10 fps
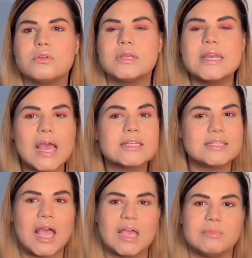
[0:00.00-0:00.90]
next
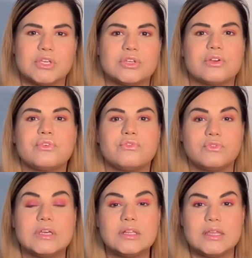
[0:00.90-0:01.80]
time you're
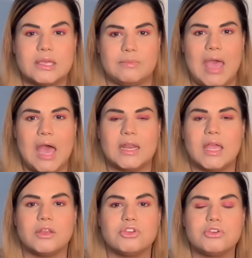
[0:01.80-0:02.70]
feeling bad
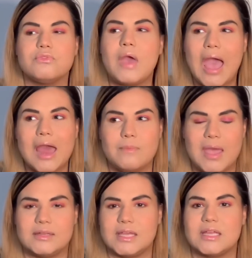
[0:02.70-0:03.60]
and you've had a
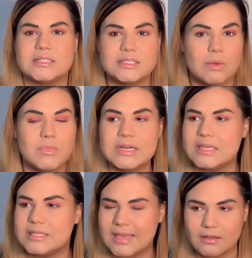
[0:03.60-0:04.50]
bad day and someone
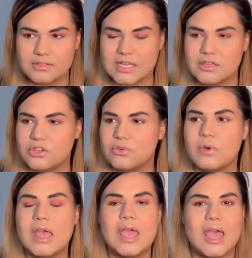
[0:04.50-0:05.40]
yelled at
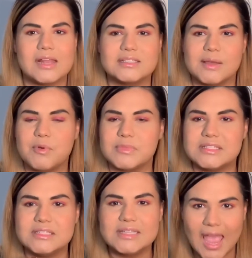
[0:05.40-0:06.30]
you and someone was
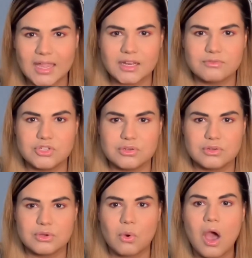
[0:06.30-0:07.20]
negative to
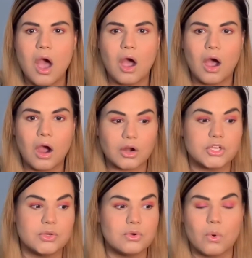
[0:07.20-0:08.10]
you, are
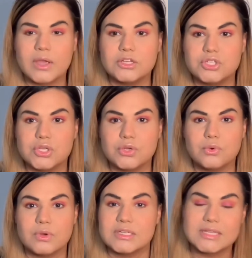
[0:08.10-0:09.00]
you going
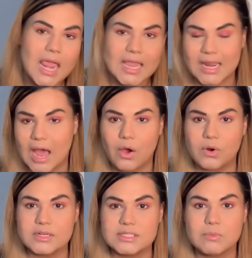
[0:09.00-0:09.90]
to take it out
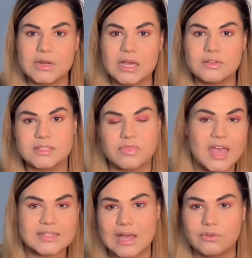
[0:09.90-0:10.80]
on someone else and
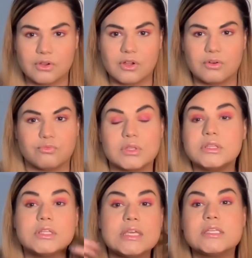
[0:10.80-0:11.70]
that's how you're going to
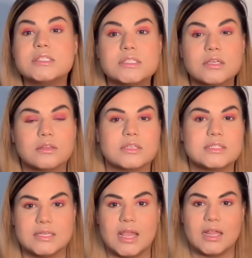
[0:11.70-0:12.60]
release
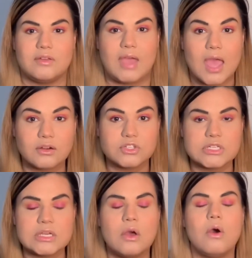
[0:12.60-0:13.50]
this negative
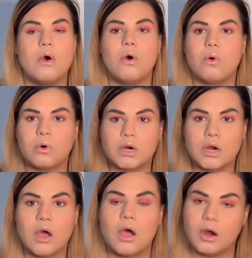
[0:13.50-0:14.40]
energy?
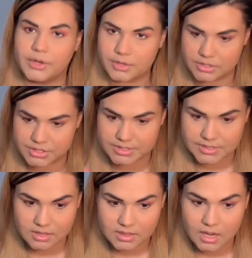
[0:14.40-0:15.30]
Or are you going to just
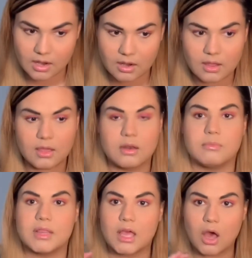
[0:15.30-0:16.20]
sit there and
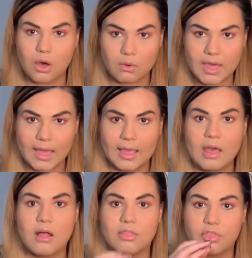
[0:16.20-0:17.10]
be like, okay,
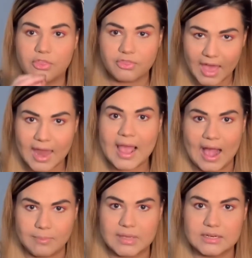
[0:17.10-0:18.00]
that
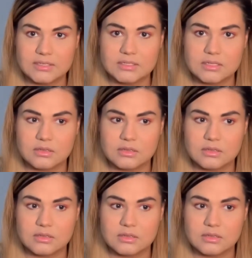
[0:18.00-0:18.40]
happened.